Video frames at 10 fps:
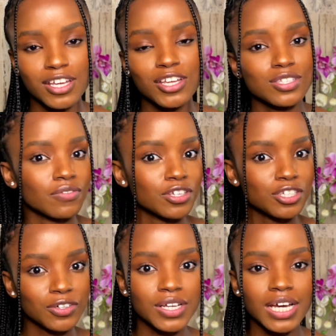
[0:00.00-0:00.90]
So if you
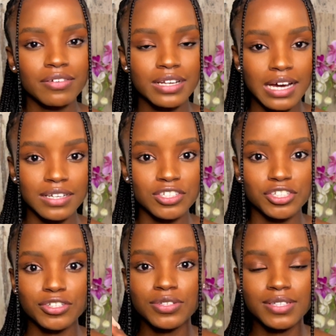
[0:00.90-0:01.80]
don't have an
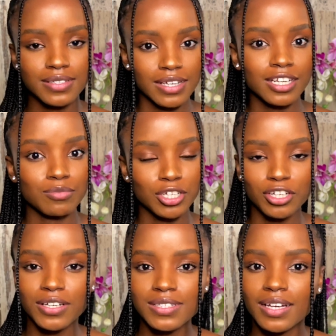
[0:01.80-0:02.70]
allergy to titanium
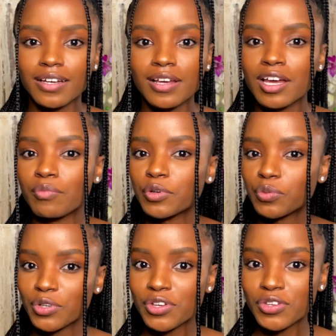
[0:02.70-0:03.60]
dioxide, but
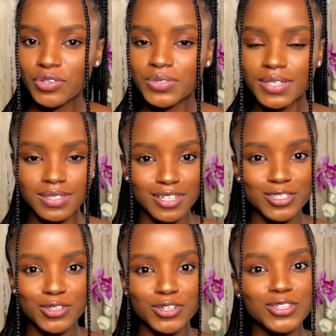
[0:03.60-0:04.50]
when you're using
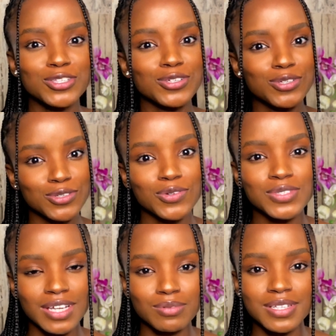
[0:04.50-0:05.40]
sunscreens you do
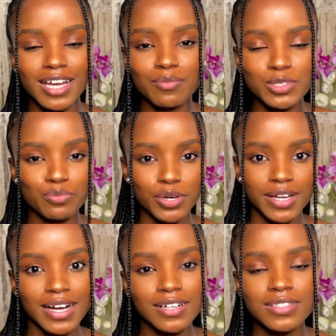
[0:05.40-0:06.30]
sometimes break
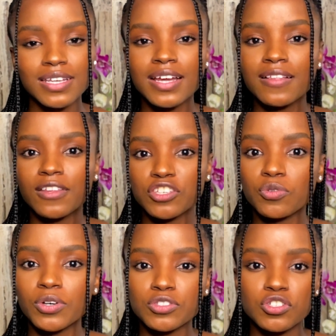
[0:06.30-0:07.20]
out, then you
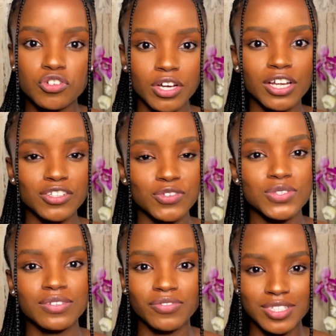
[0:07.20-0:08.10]
want to try and
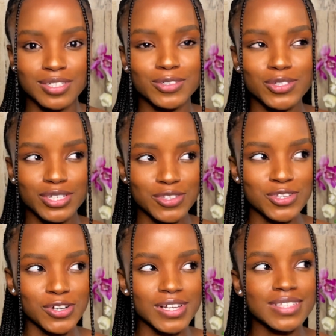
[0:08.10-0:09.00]
use physical
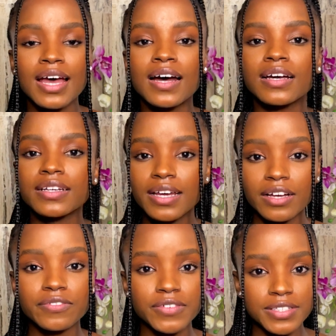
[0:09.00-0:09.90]
sunscreens. And
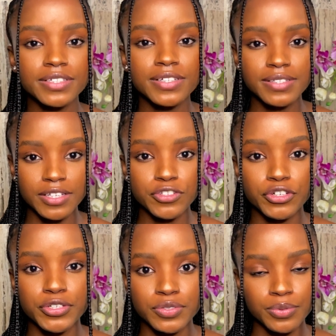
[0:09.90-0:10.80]
how physical
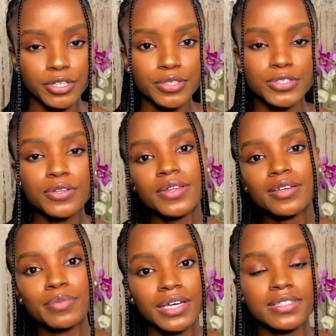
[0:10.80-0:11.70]
sunscreens work, so they
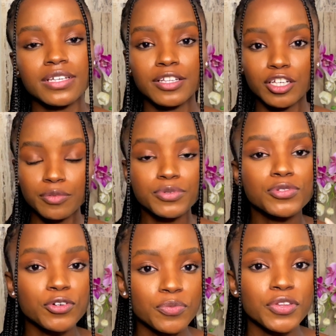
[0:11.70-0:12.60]
basically
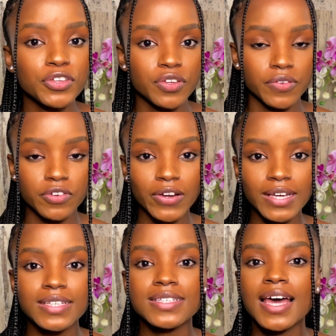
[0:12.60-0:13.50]
absorb the UV
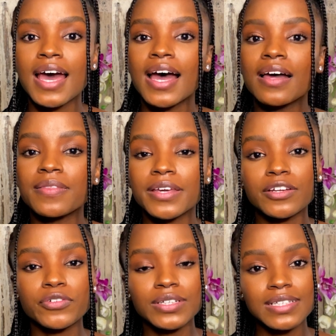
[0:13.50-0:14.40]
rays and
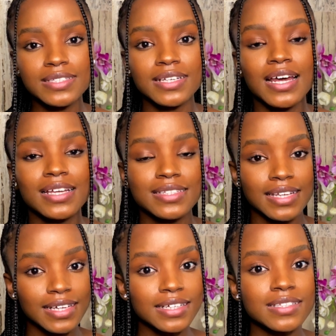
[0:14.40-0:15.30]
then release it as
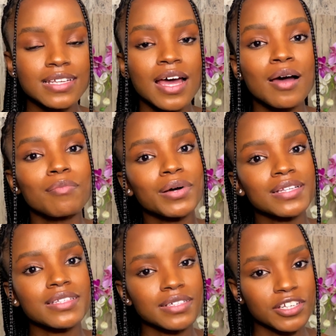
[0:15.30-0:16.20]
heat,
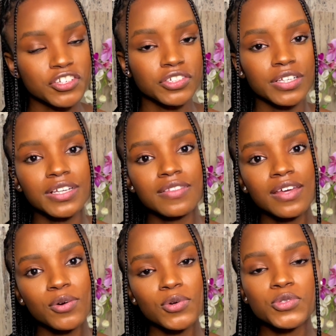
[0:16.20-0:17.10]
but additionally they
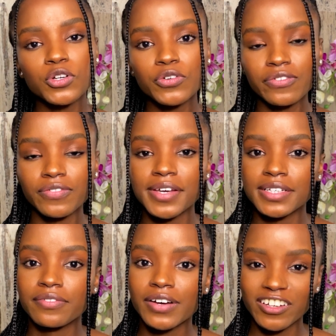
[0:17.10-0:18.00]
also reflect
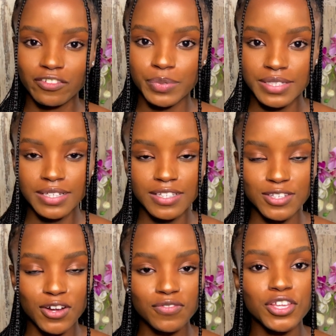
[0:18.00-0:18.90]
5%
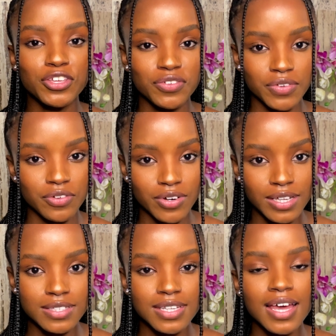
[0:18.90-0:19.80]
of the UV
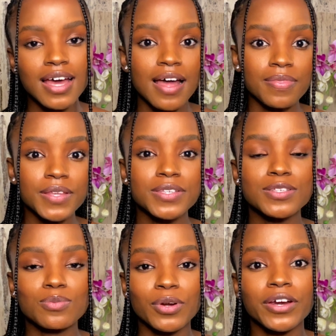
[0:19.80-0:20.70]
rays, and this
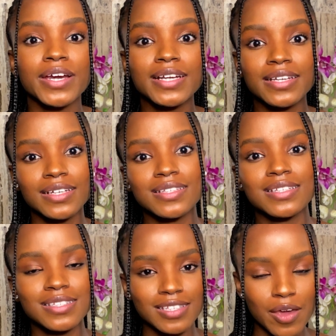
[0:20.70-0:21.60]
is where it gets
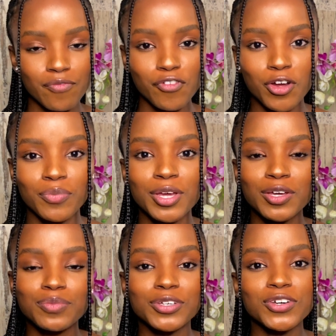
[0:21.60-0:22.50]
its name from,
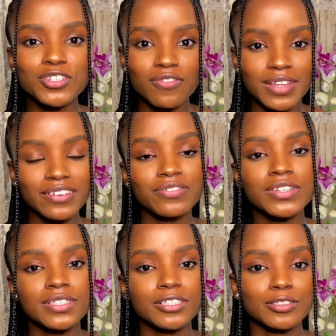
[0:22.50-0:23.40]
because of that
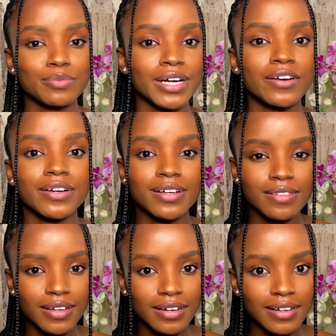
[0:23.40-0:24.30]
physical barrier
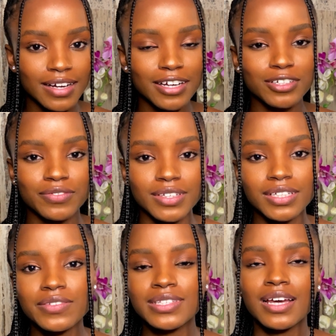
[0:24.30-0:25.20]
that it kind of
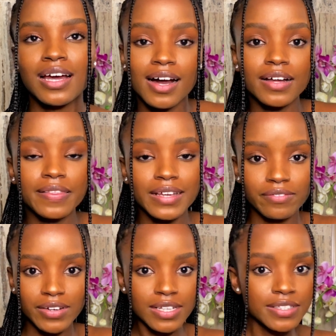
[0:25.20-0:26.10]
gives, and the
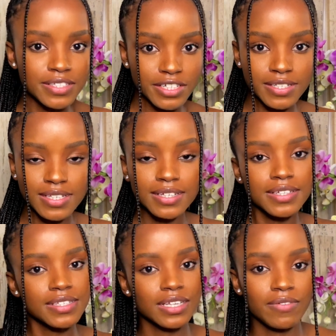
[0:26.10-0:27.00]
advantages and
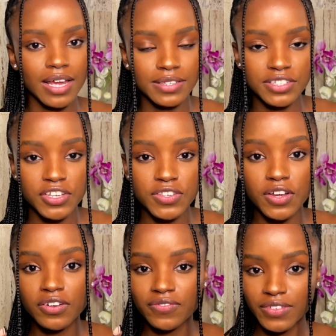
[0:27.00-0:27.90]
disadvantages
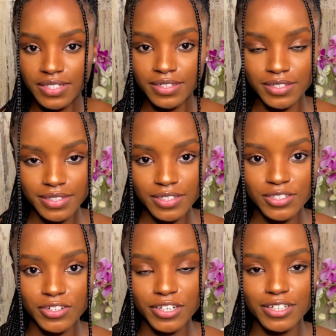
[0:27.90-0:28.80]
of physical
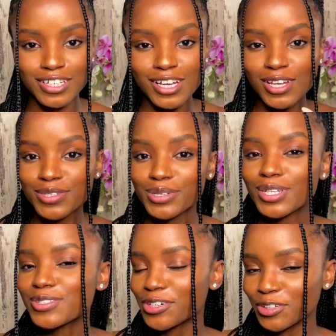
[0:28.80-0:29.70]
sunscreen. So
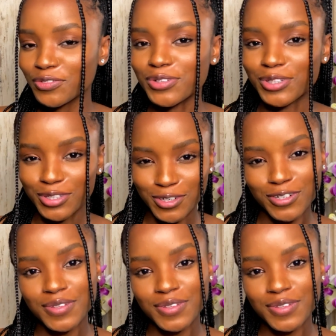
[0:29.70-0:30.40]
let's start off with the good.